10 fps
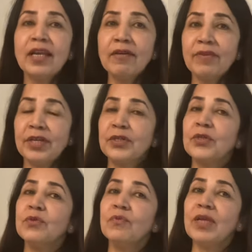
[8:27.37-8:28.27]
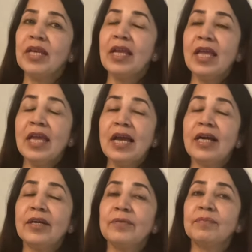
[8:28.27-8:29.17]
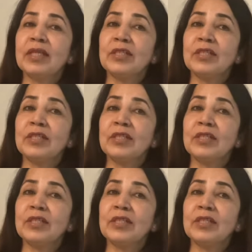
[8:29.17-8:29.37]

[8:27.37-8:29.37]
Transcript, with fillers: love it you will um,